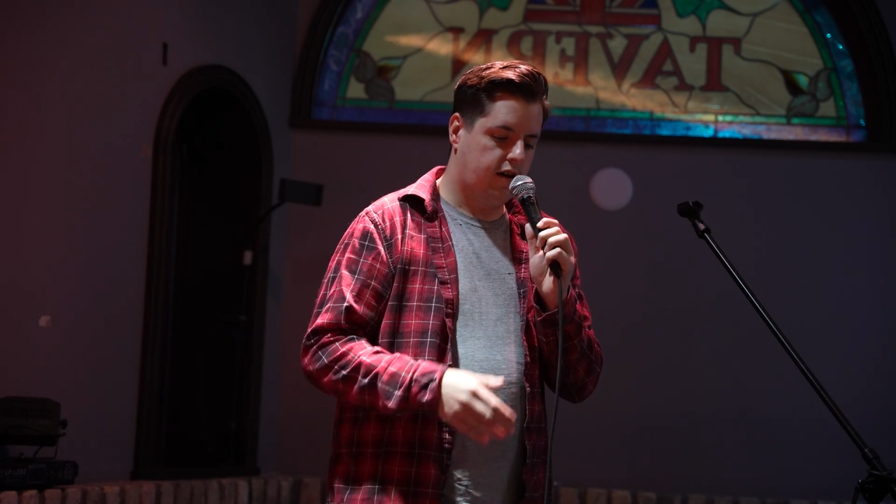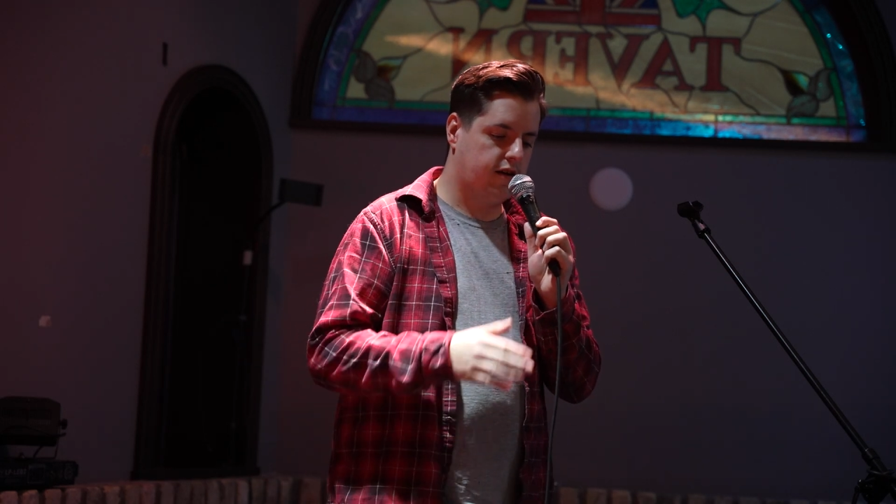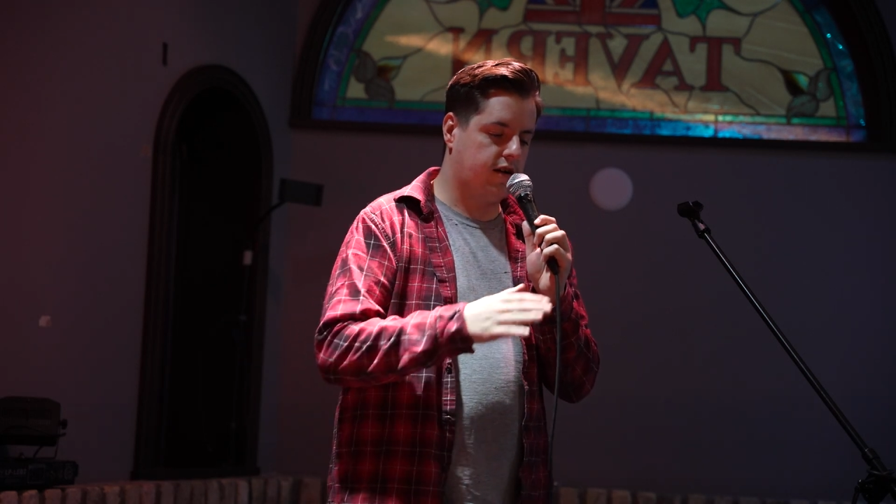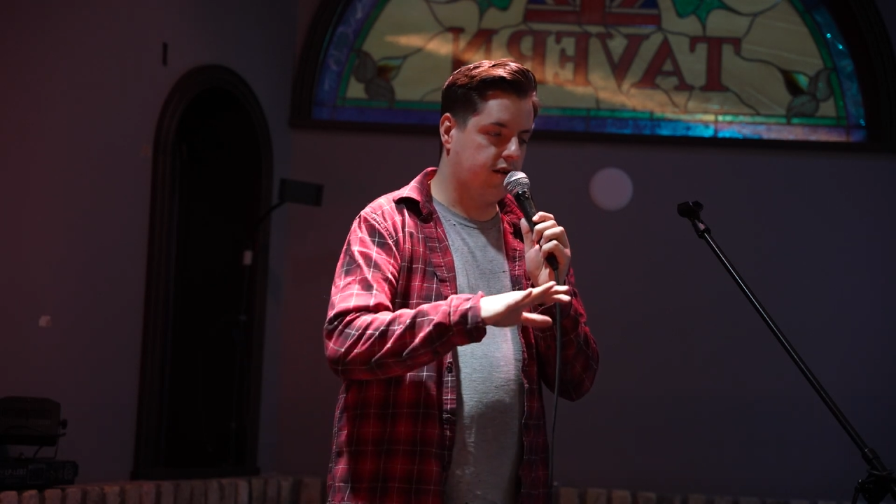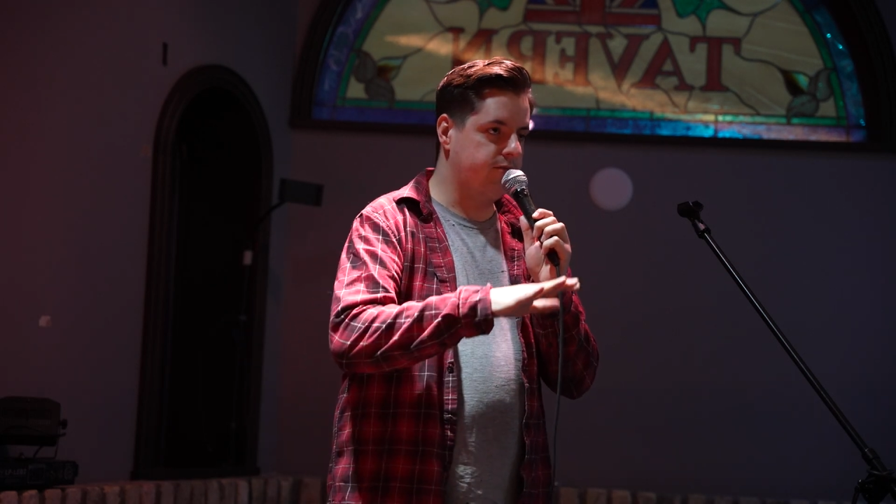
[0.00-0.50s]

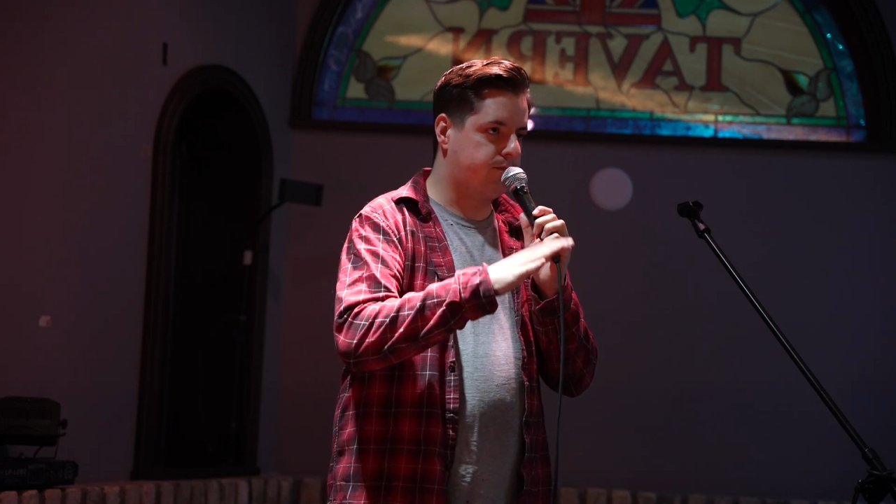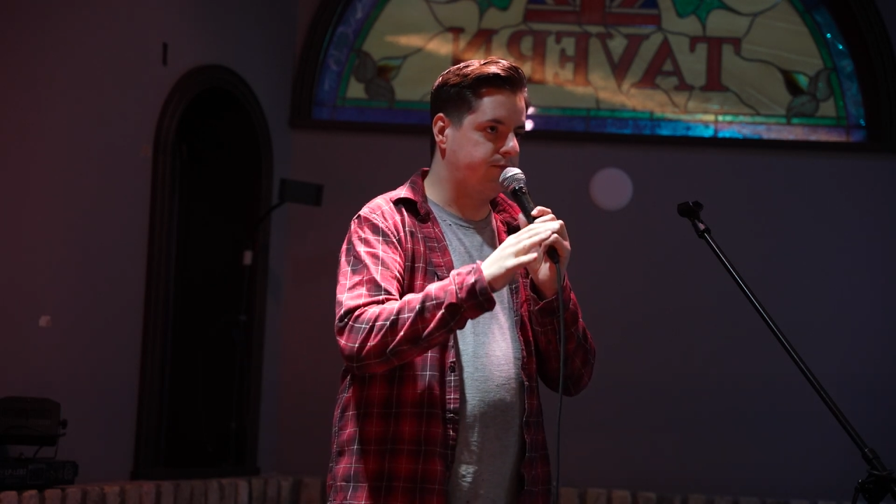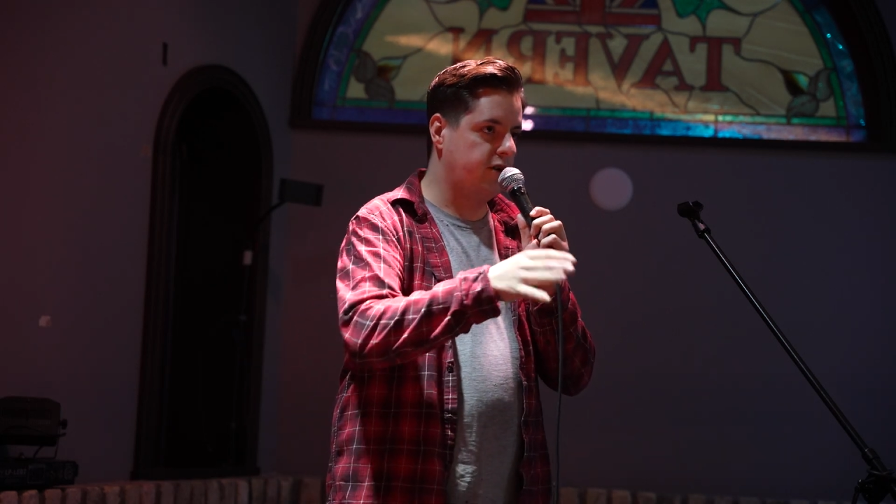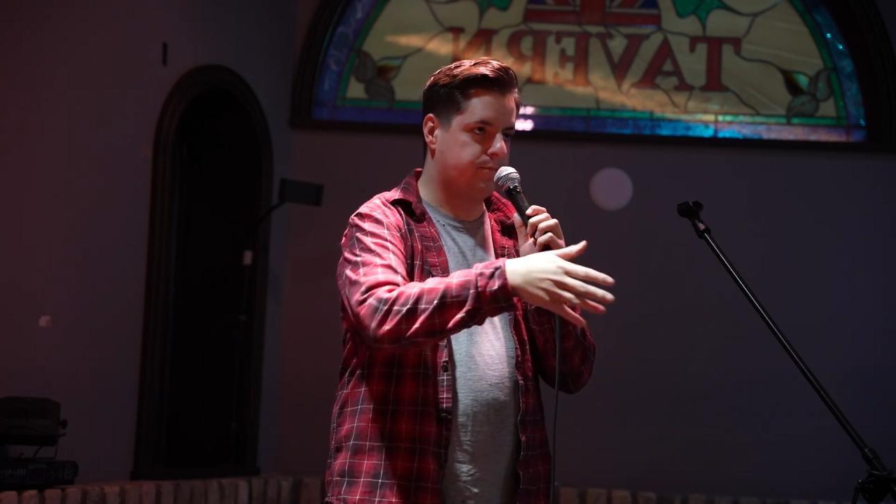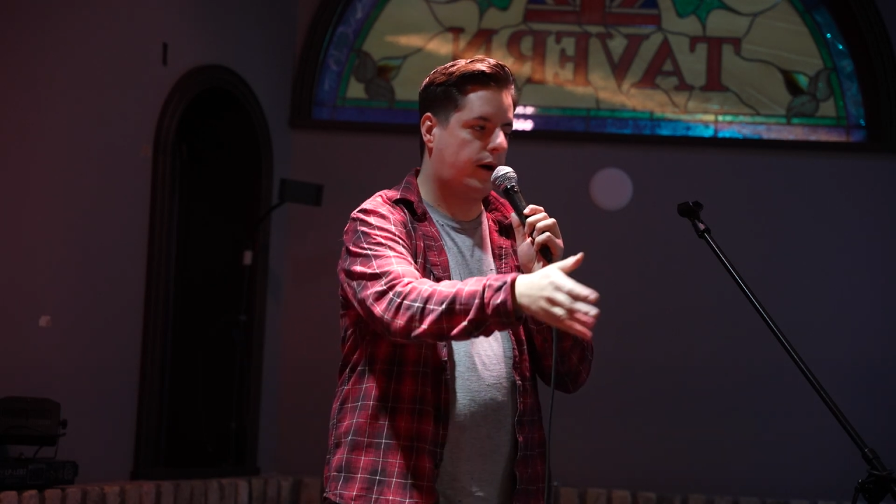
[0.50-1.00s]

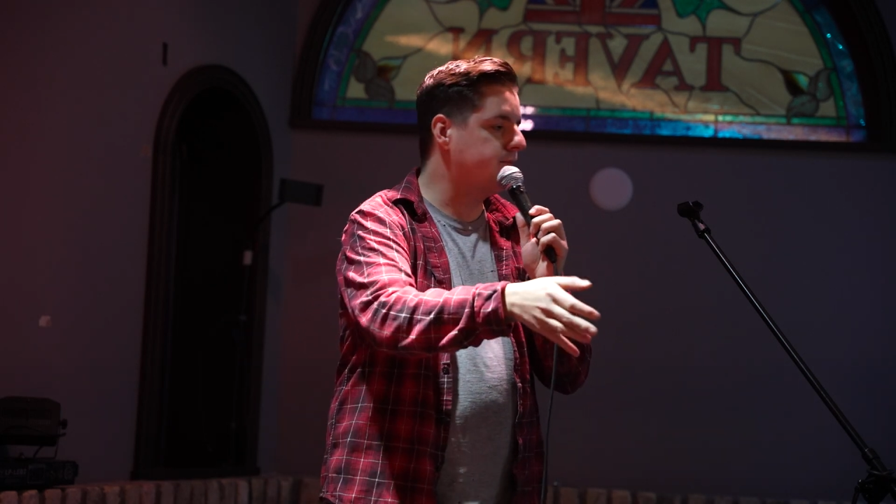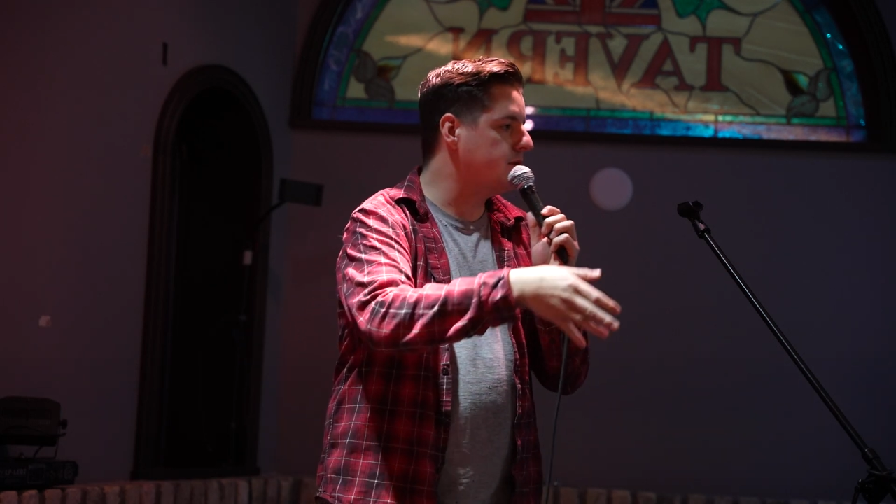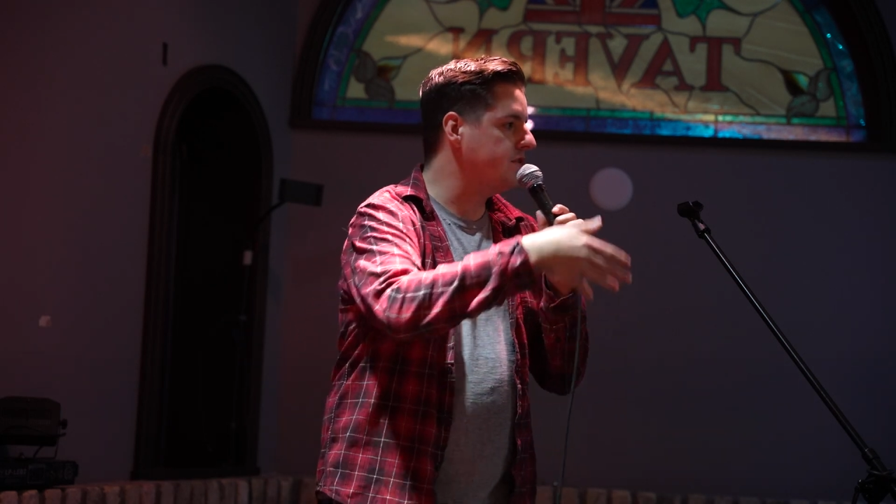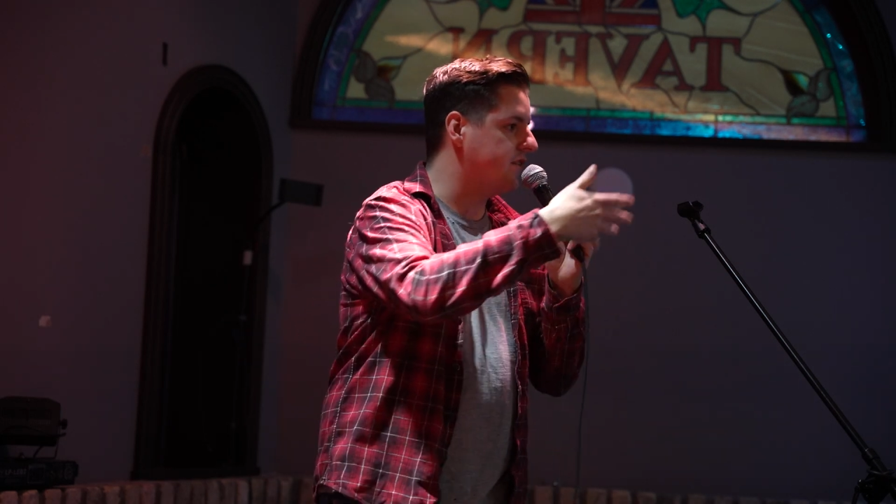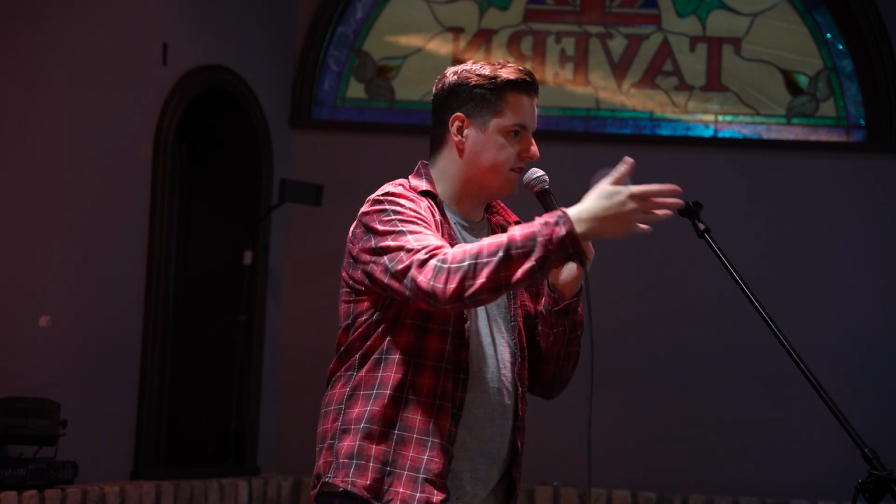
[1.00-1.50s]
on your
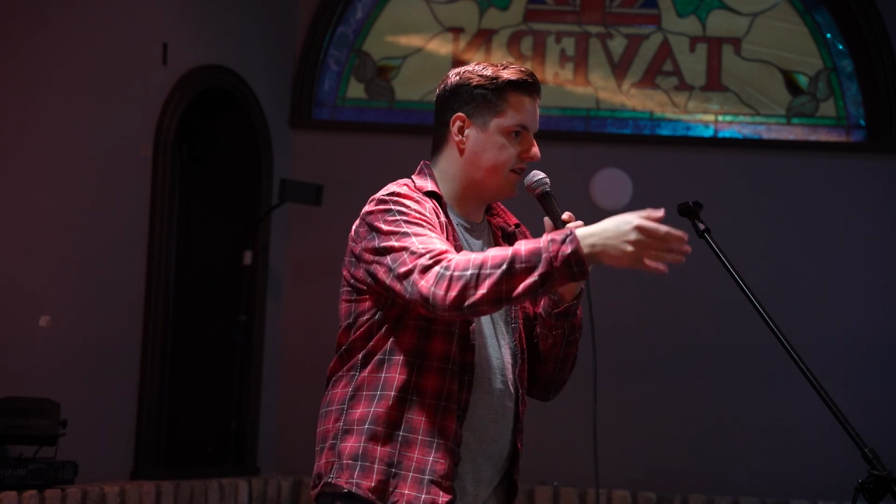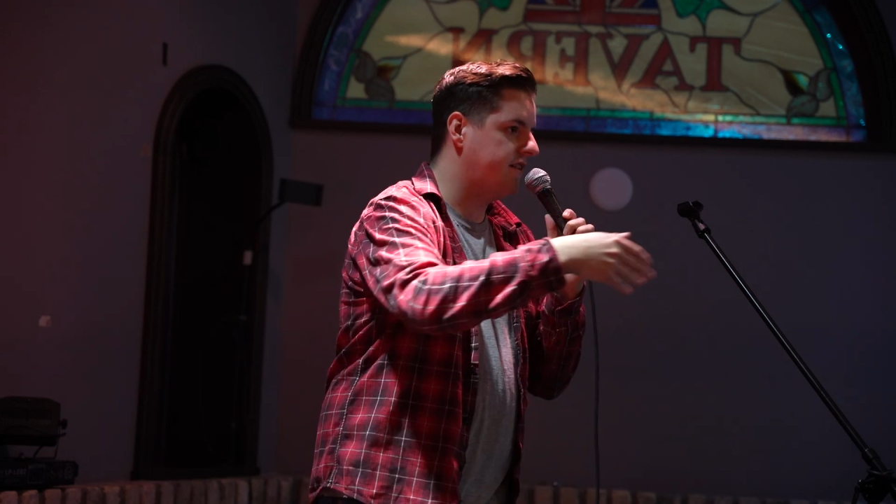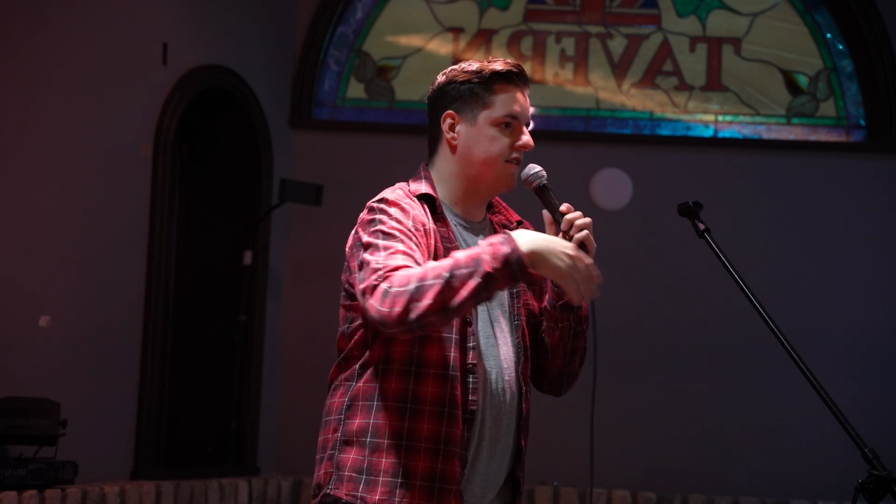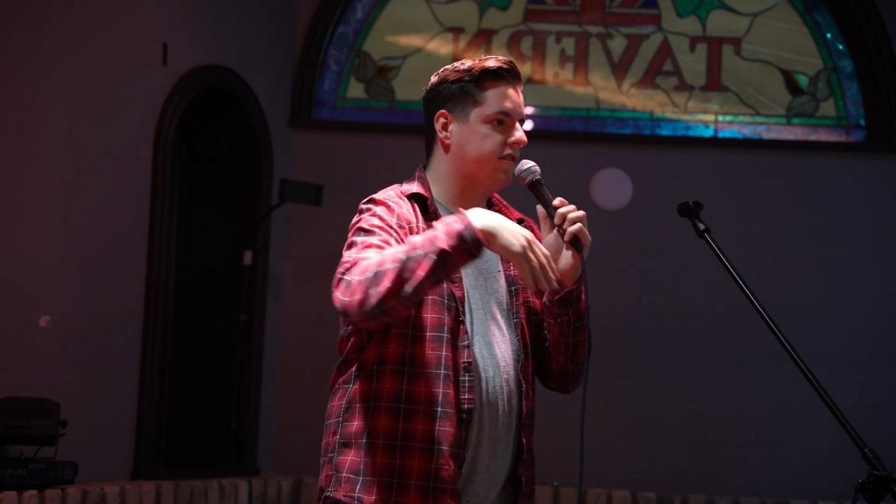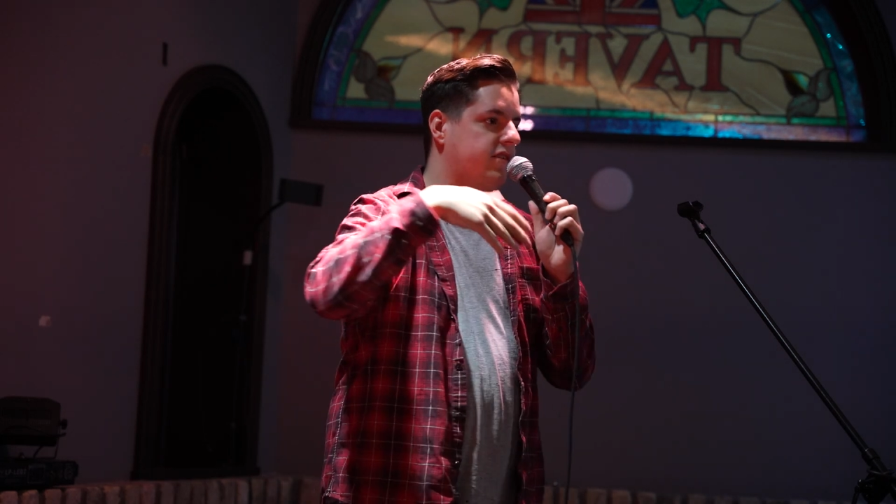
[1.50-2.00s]
Bumbles, your Tinders,